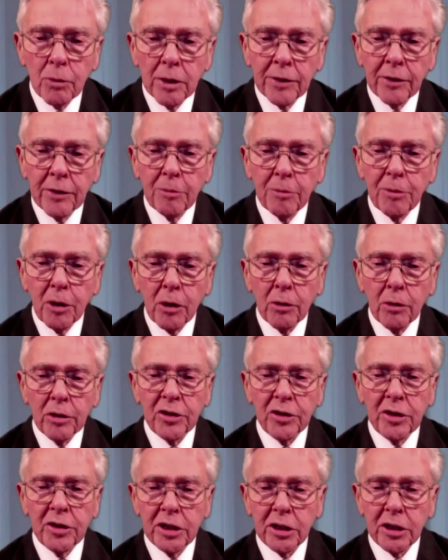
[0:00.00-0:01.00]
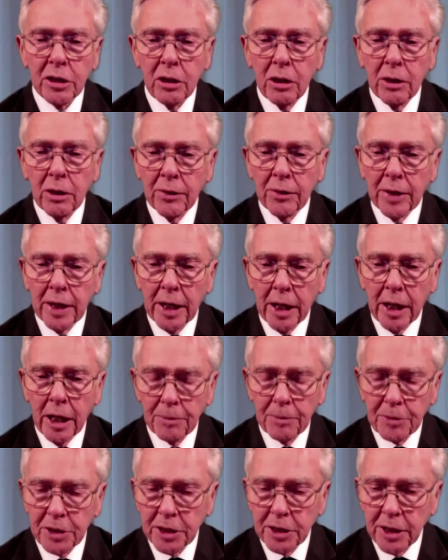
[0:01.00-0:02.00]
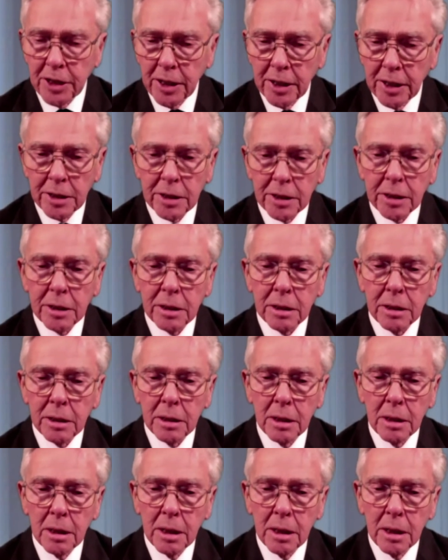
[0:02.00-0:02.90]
with laboratories on the upstairs